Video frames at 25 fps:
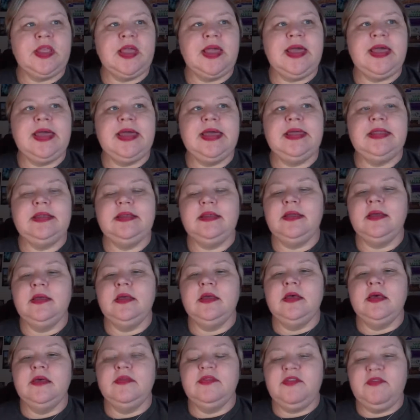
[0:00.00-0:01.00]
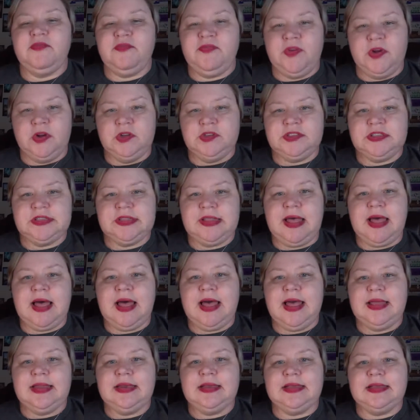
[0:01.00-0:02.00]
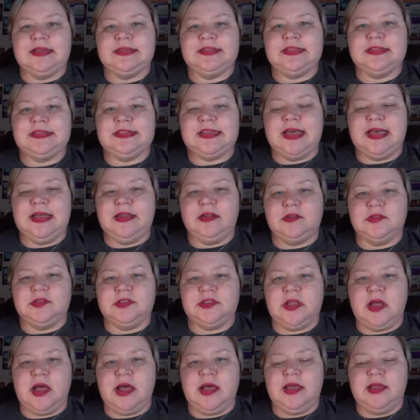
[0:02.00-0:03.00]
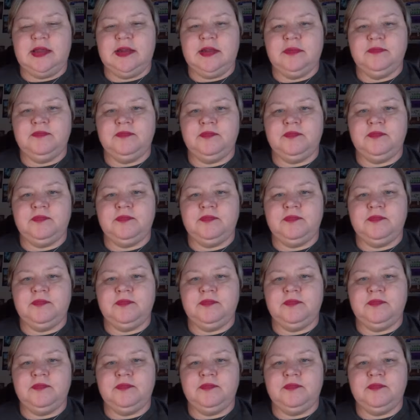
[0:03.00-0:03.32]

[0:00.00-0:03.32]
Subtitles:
and the first slide is a title slide.